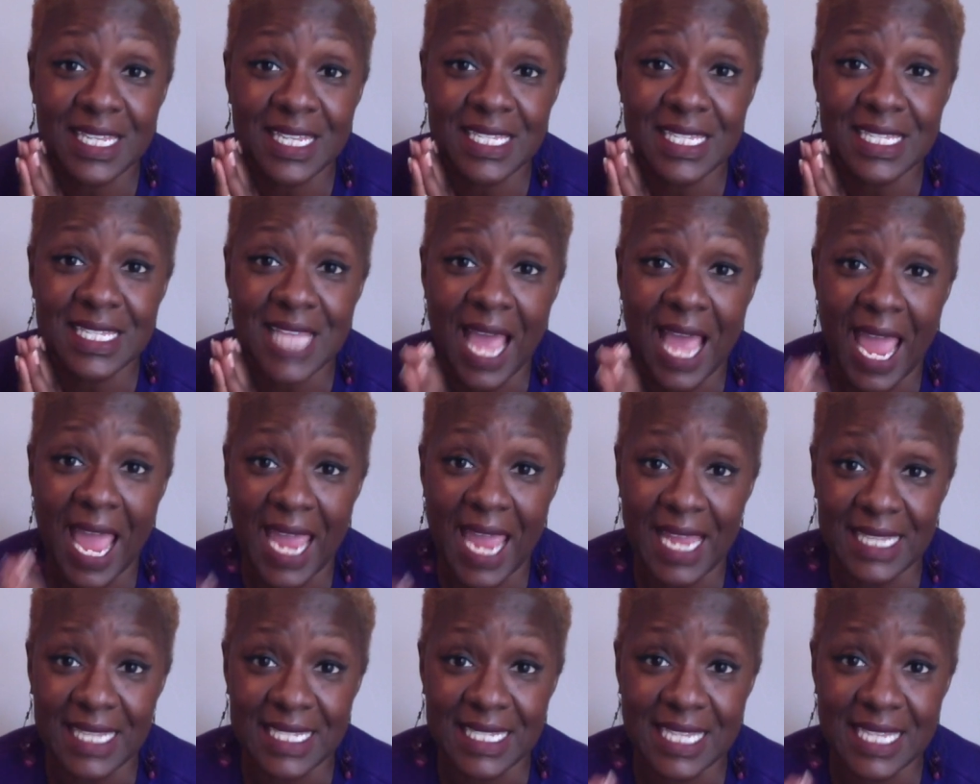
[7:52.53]
these
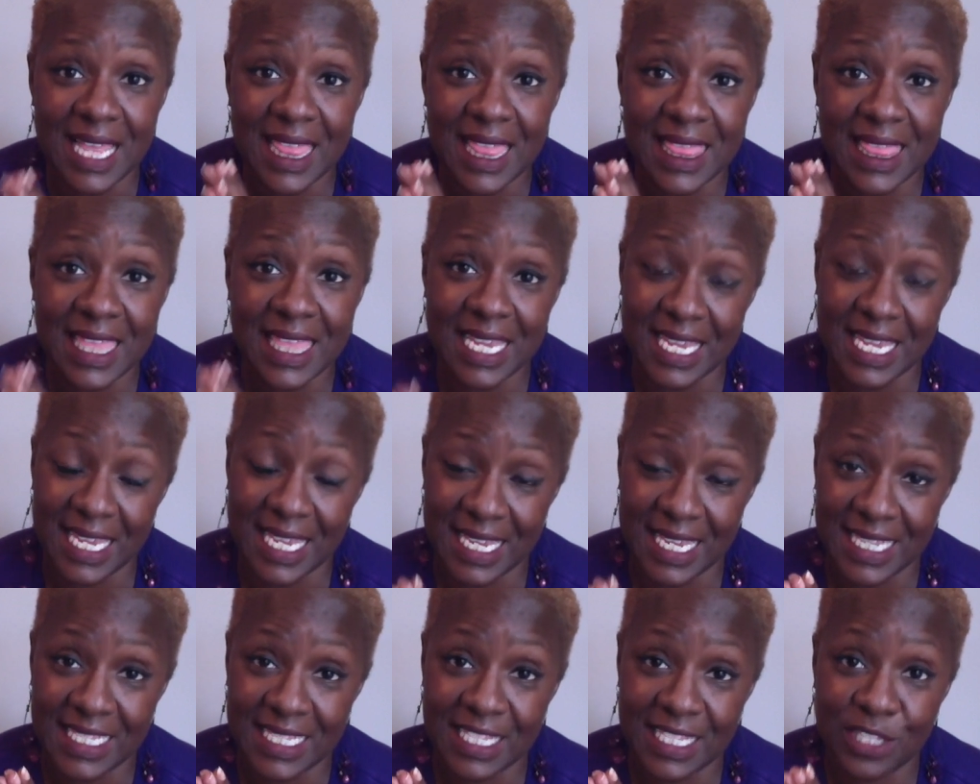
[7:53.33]
eight
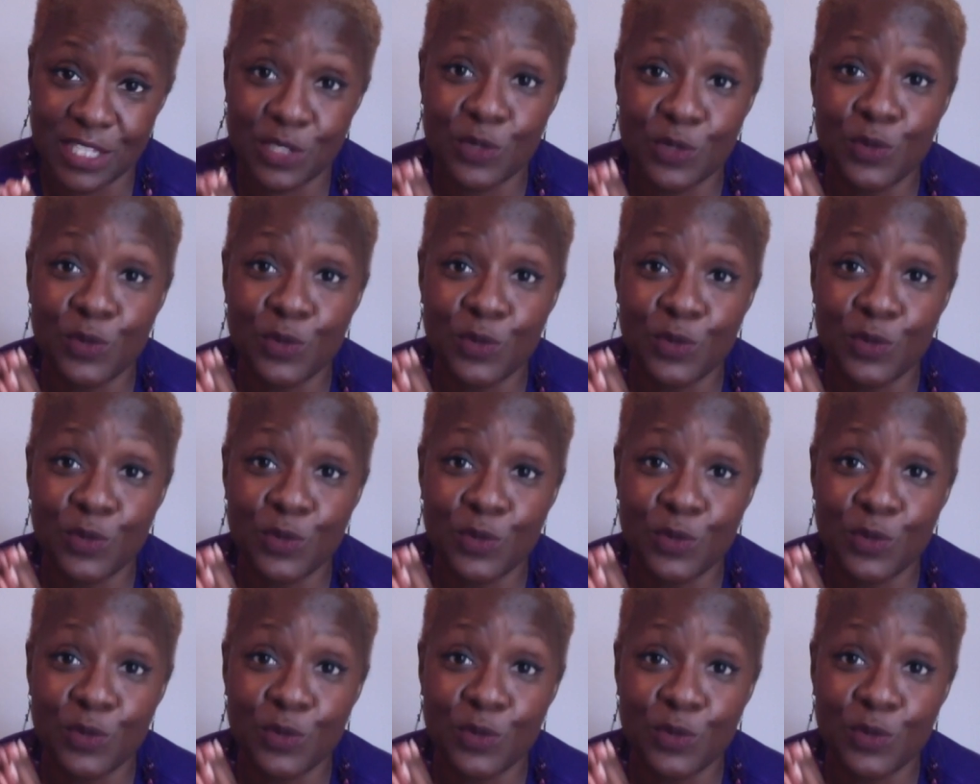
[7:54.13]
things